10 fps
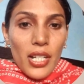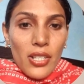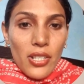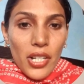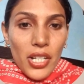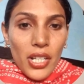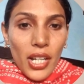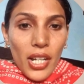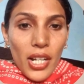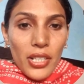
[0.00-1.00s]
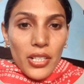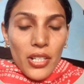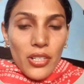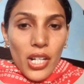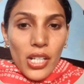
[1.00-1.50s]
stating an idea
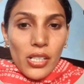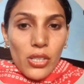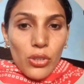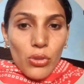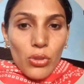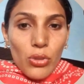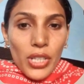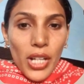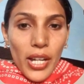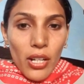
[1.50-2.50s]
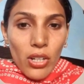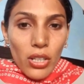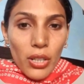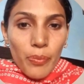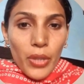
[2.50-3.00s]
directly through dialogue,
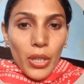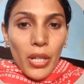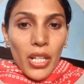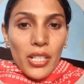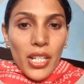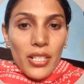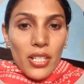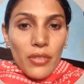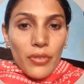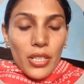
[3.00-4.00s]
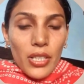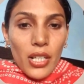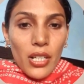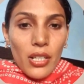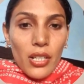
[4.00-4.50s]
many texts infer
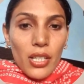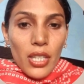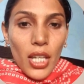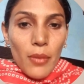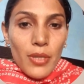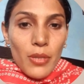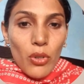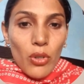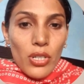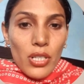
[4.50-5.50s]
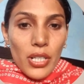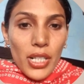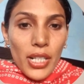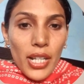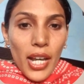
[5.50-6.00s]
the themes more
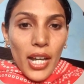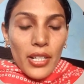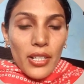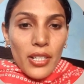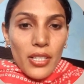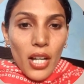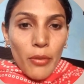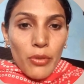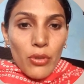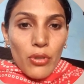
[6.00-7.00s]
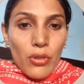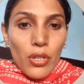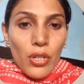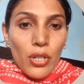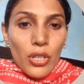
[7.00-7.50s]
subtly, and it is up to
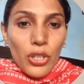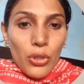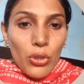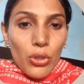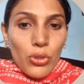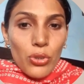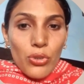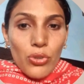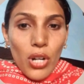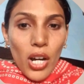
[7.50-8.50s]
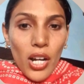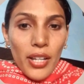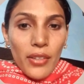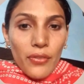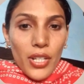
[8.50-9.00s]
you to draw
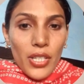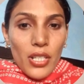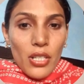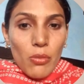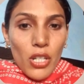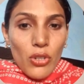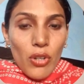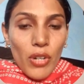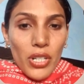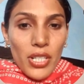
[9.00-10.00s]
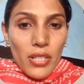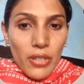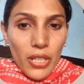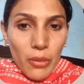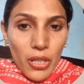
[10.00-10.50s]
inferences based on what is
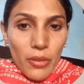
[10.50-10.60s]
available.